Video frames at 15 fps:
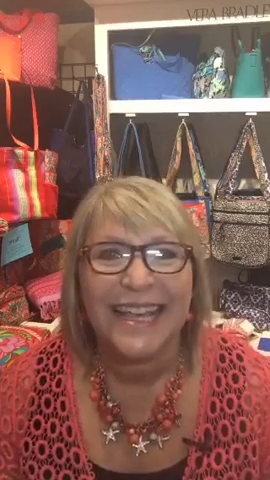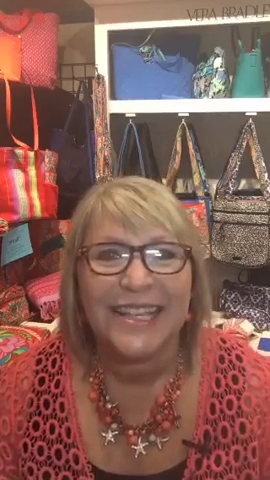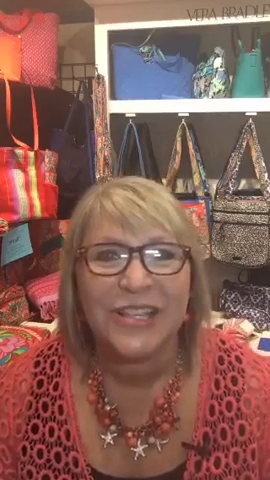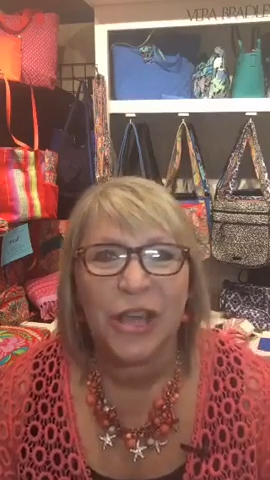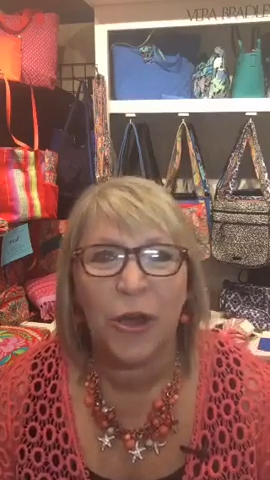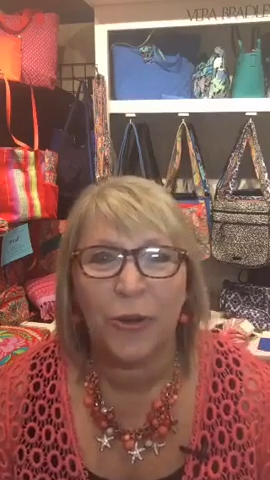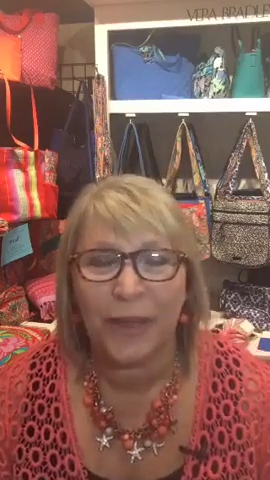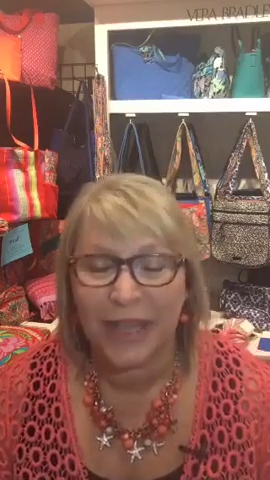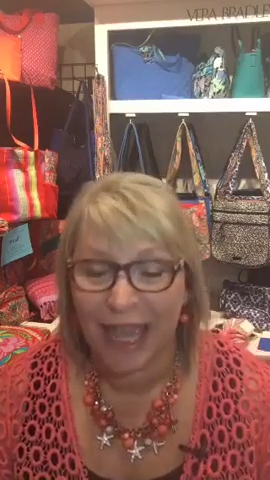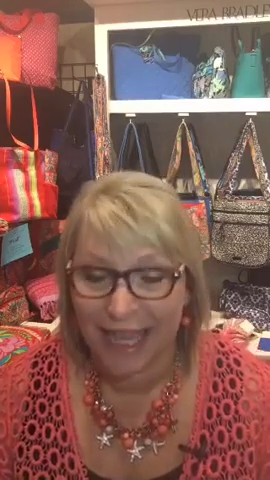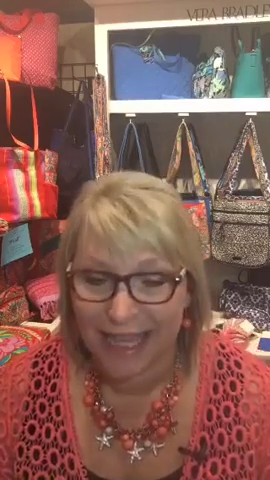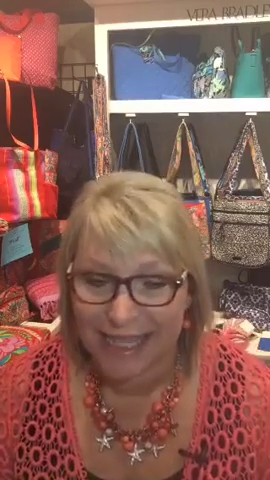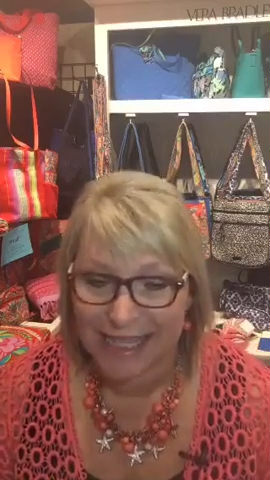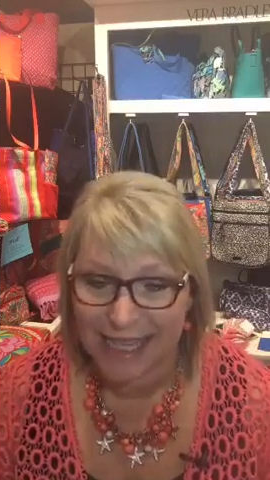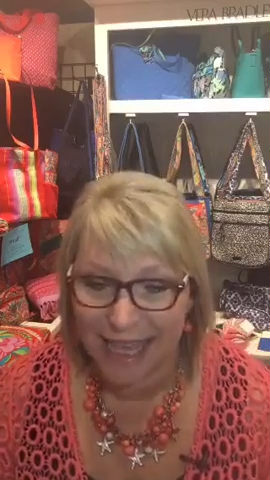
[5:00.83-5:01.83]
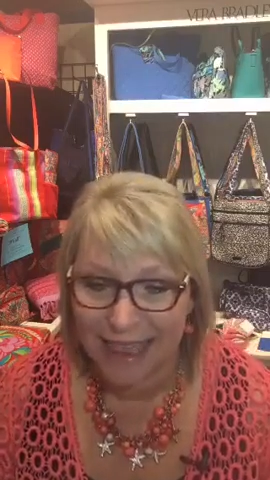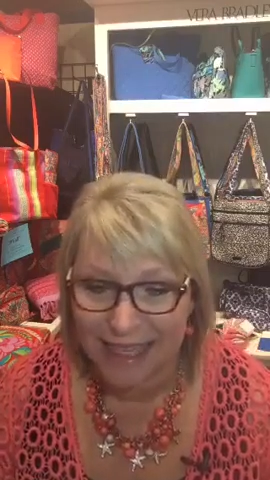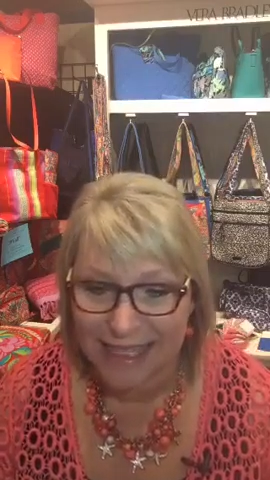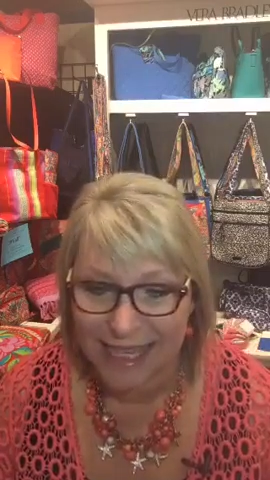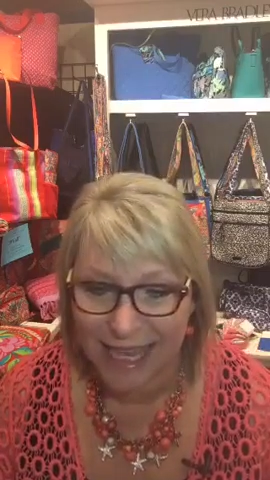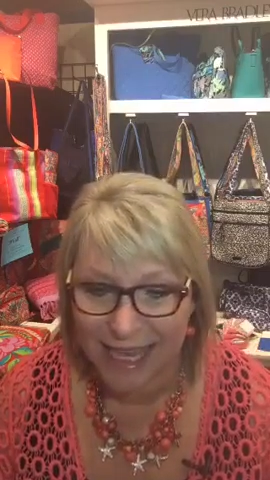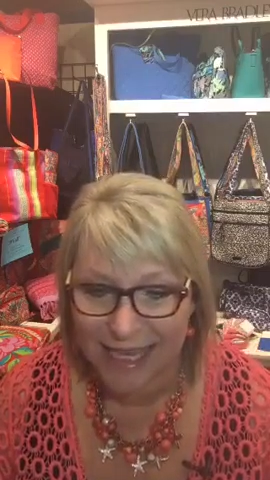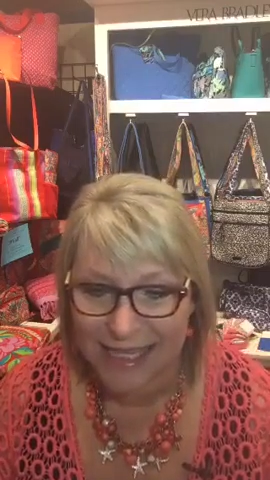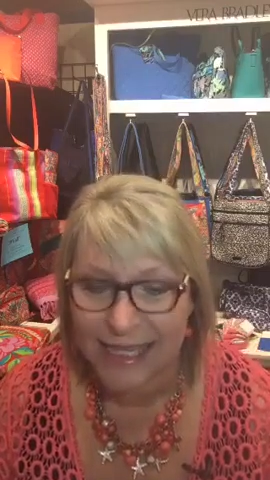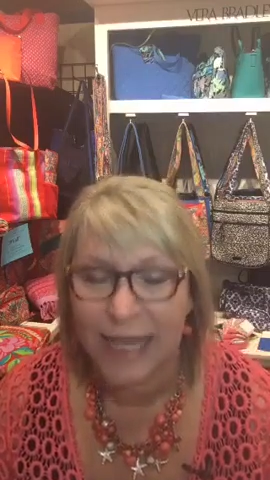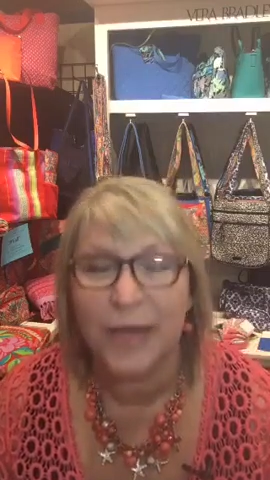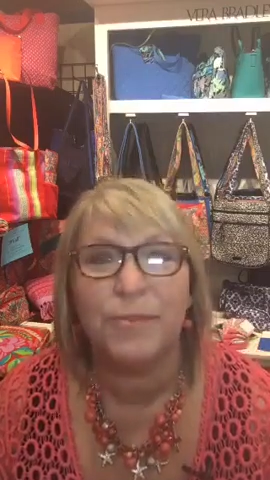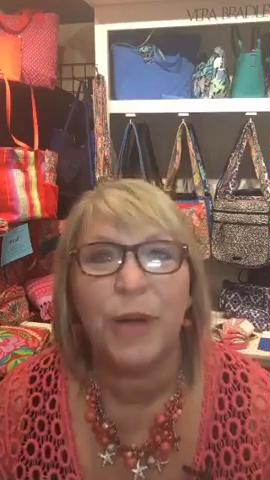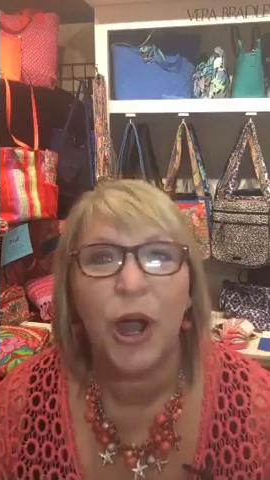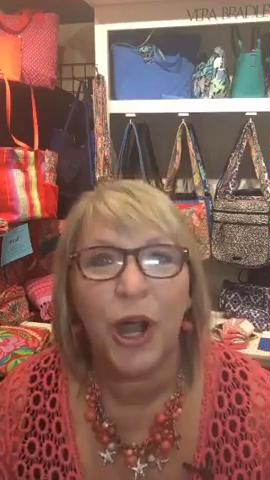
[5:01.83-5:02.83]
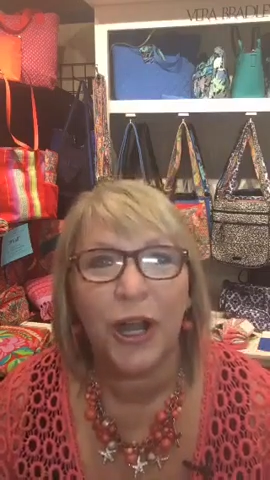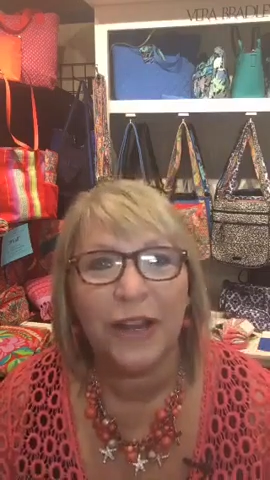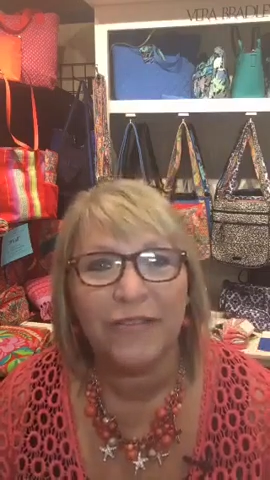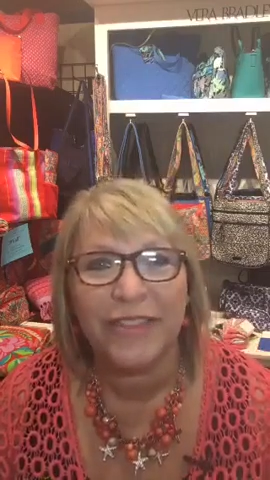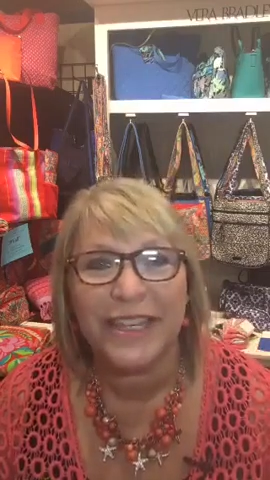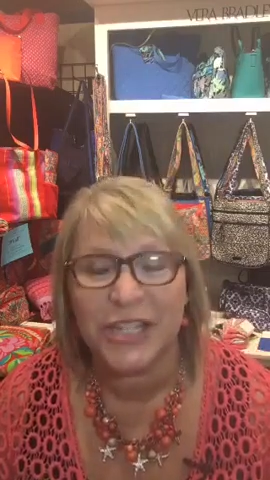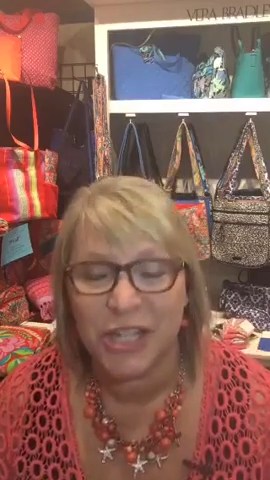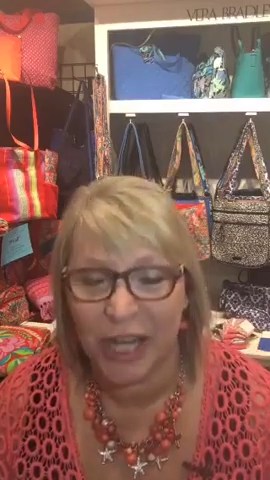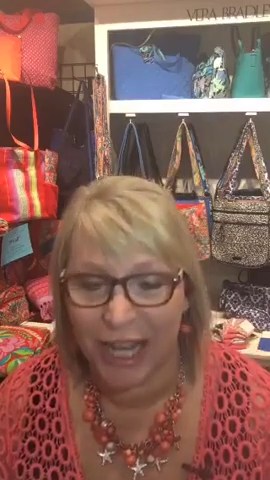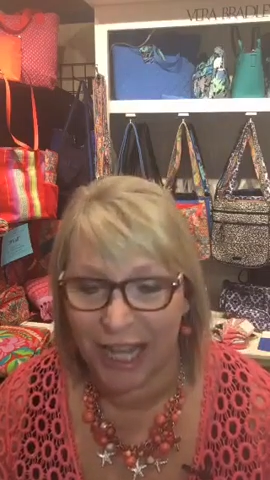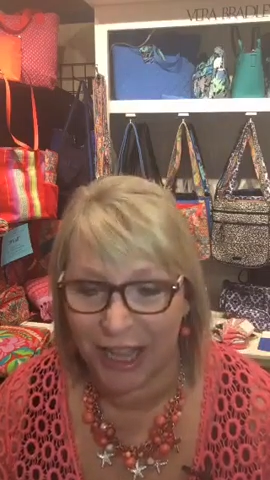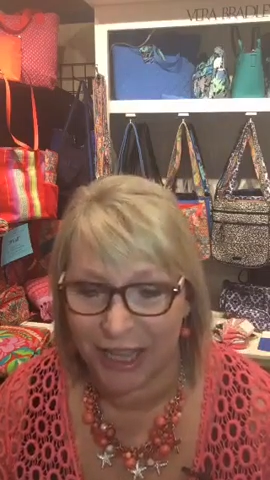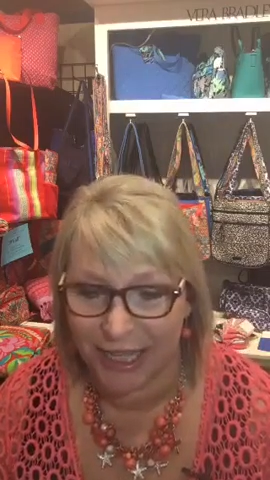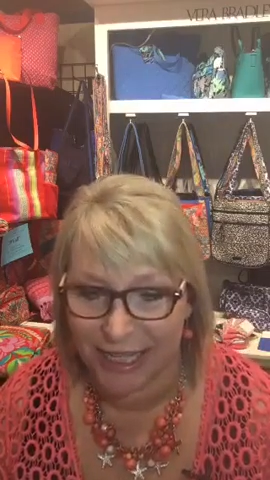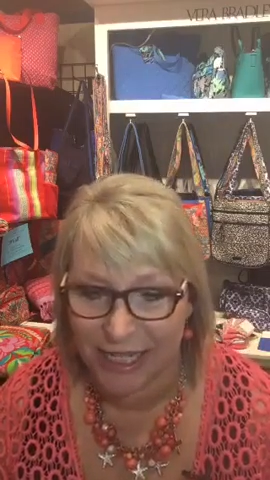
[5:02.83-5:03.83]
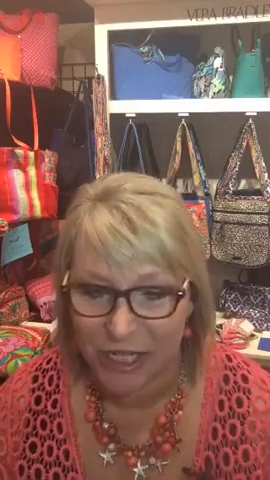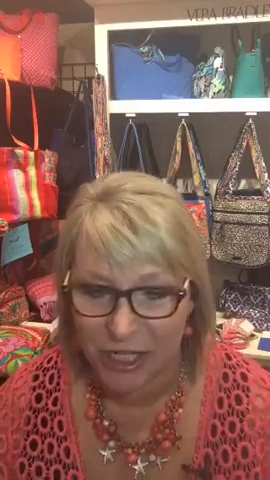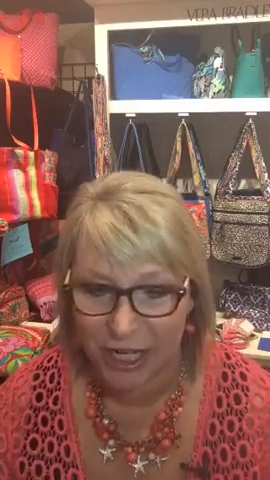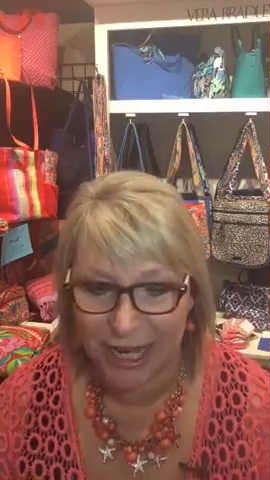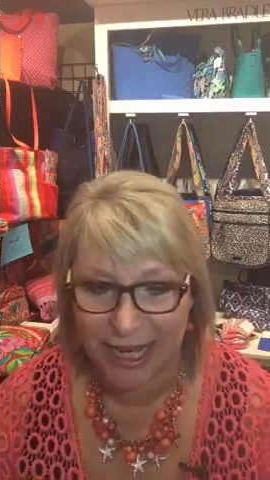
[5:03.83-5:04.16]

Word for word: So, like Seth says, part of the challenge